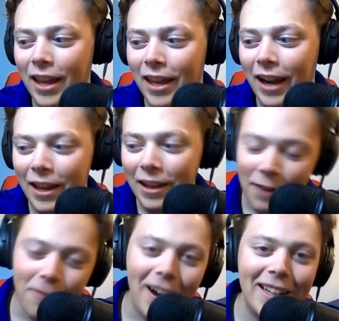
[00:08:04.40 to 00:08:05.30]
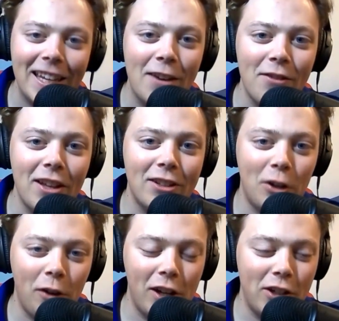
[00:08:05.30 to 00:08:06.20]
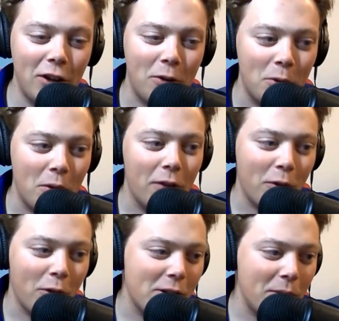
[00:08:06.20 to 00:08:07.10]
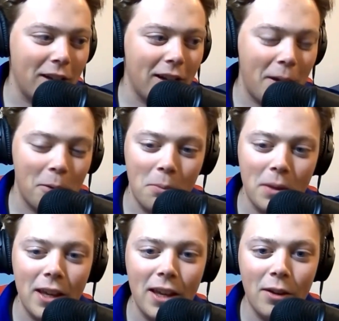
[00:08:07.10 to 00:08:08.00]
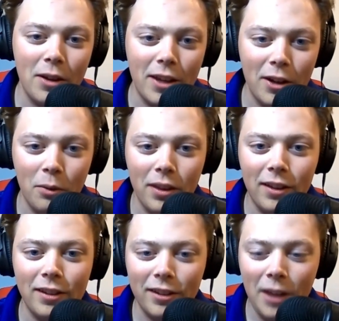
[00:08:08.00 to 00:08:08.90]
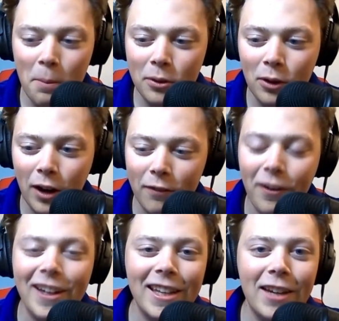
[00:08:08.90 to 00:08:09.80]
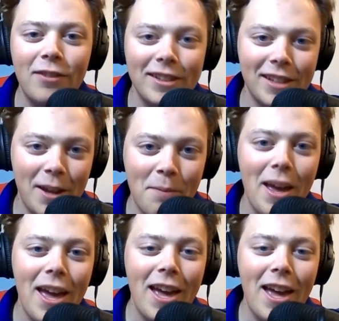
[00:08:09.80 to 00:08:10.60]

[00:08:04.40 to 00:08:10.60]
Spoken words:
And I finally convinced Horatio, who unfortunately was unable to be here with us this episode, I finally convinced him